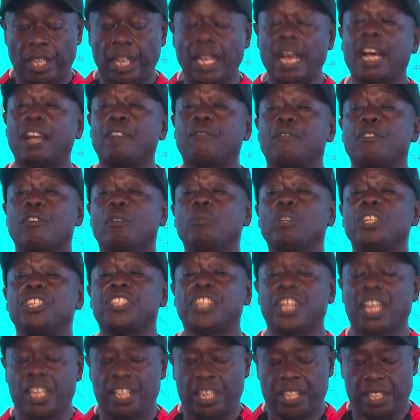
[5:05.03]
Learn from
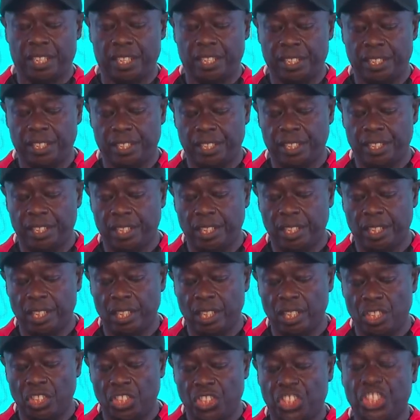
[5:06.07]
each other,
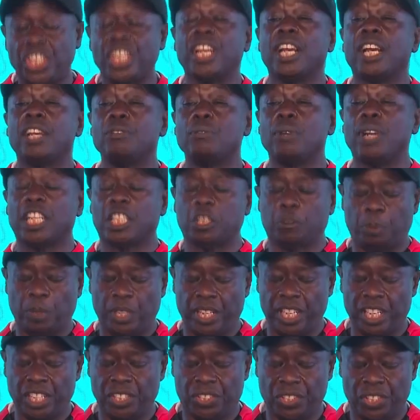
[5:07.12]
share your
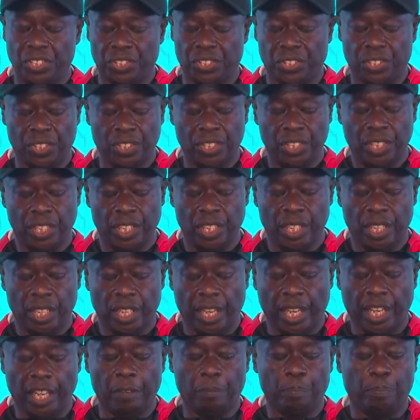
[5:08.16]
experiences,
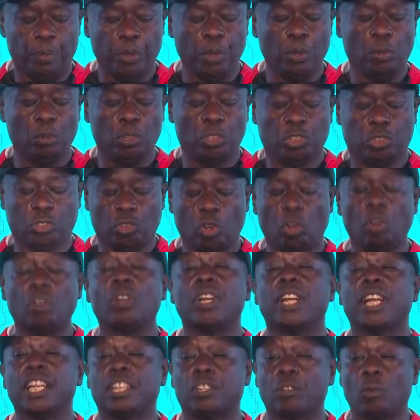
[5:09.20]
and build
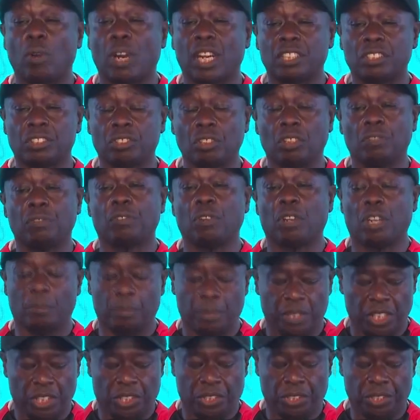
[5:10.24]
strong networks of
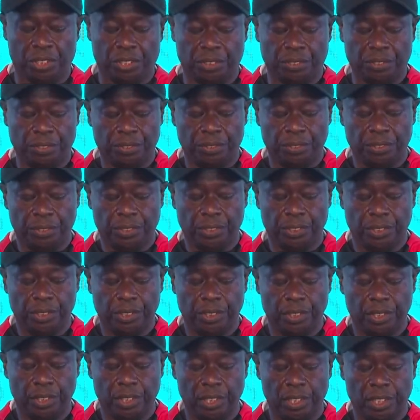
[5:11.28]
collaboration.
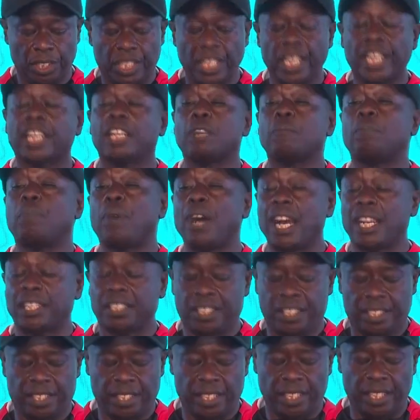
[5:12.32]
Take
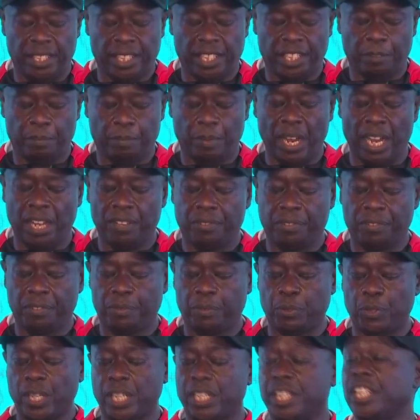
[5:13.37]
part in the rebirth
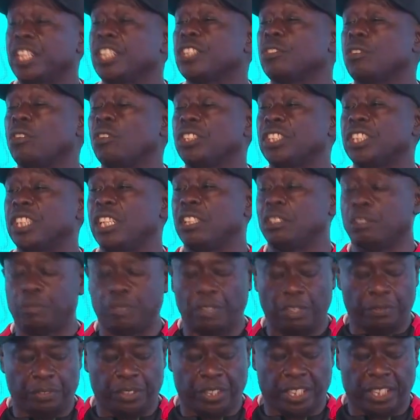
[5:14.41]
of our great continent
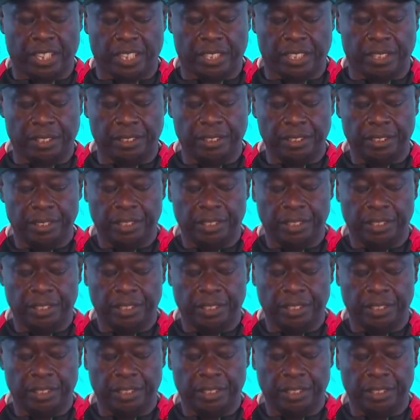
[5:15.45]
of Africa,